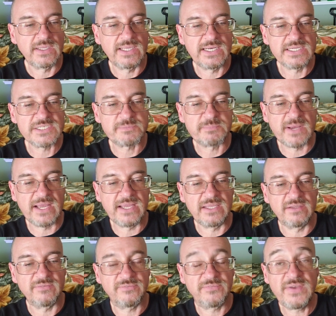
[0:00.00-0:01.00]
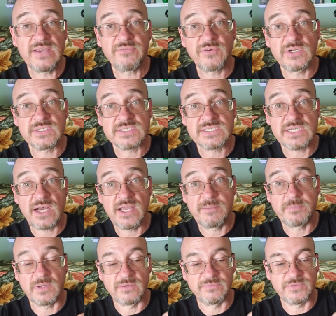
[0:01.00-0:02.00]
It is my favorite
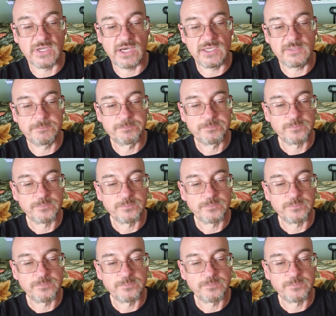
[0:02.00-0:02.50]
type of nut.